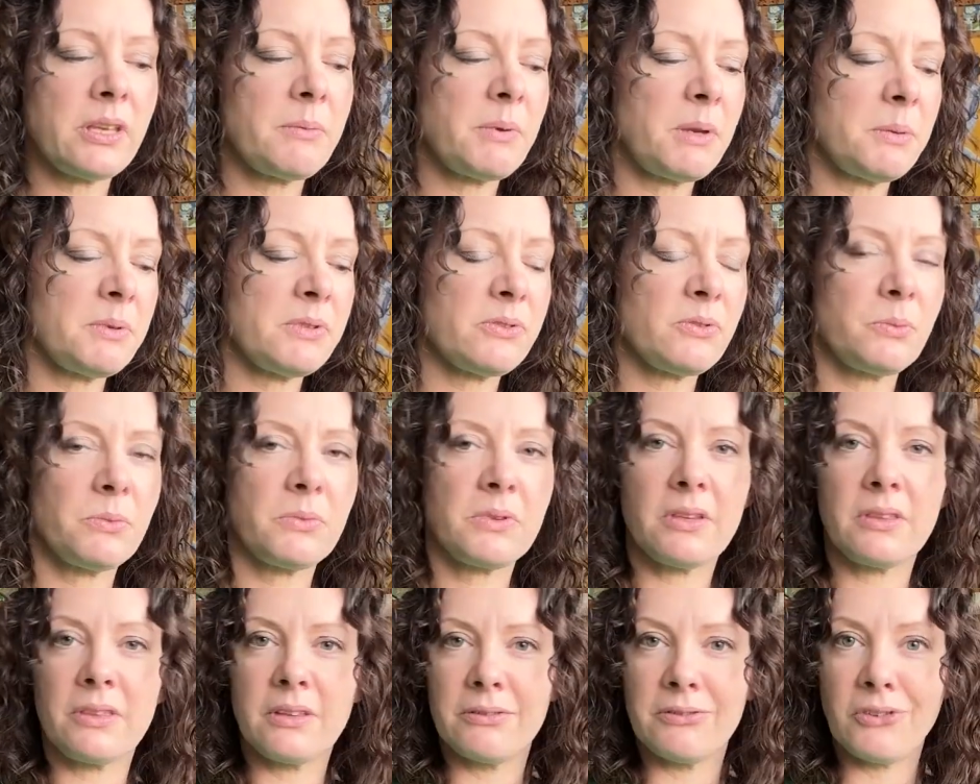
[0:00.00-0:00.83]
maybe
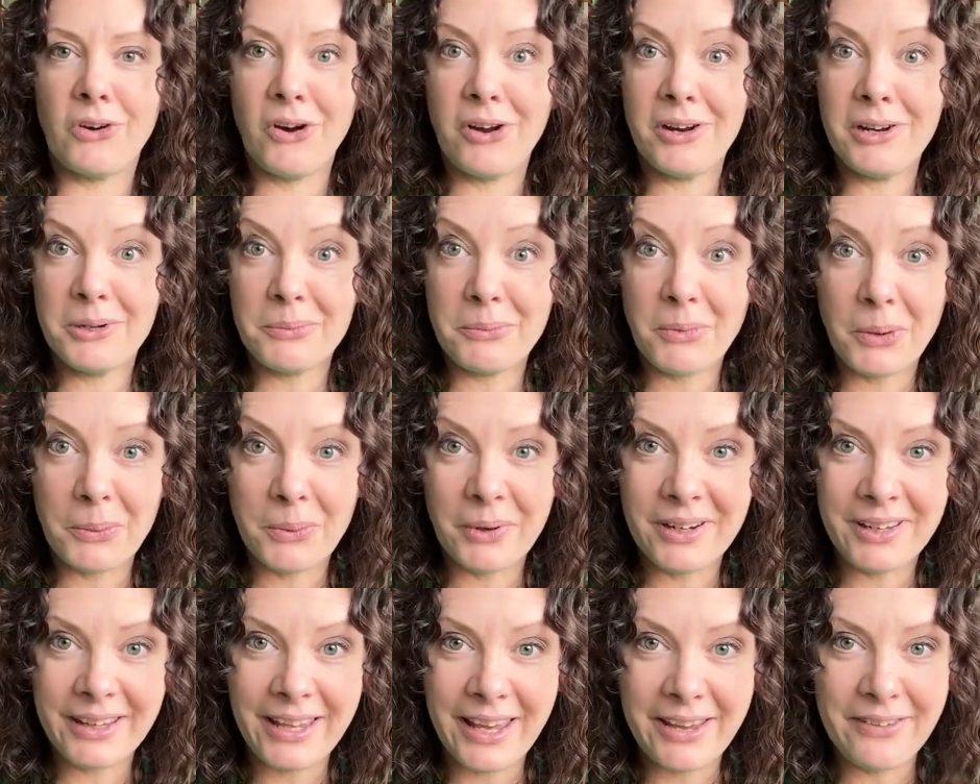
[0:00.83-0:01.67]
something that Ryland might
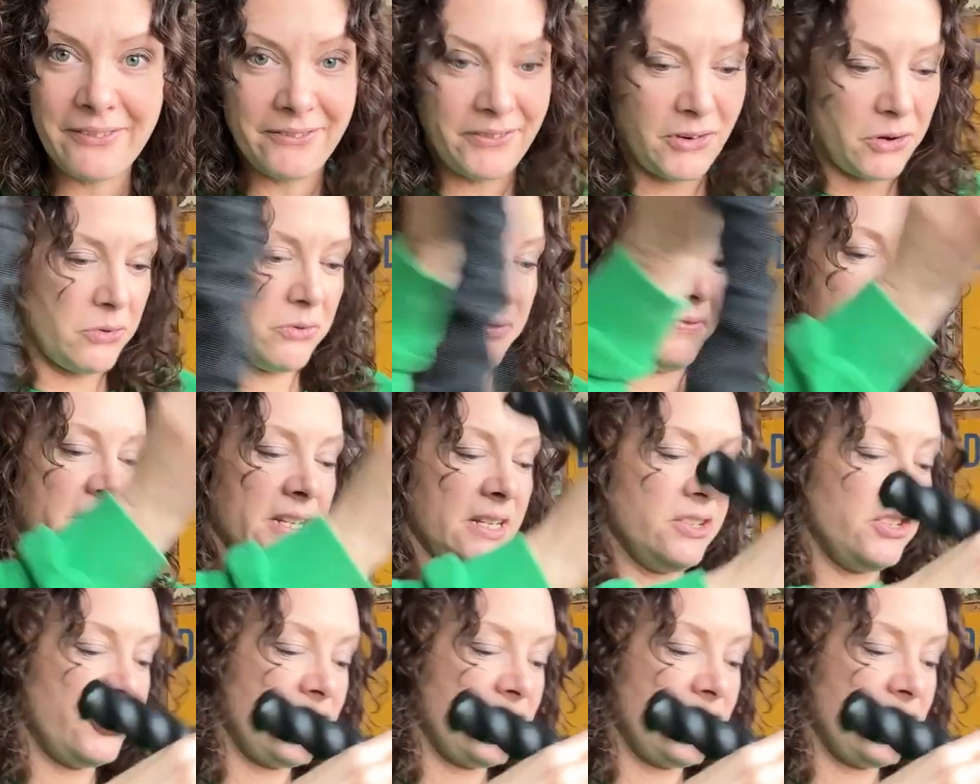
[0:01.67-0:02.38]
want to get involved in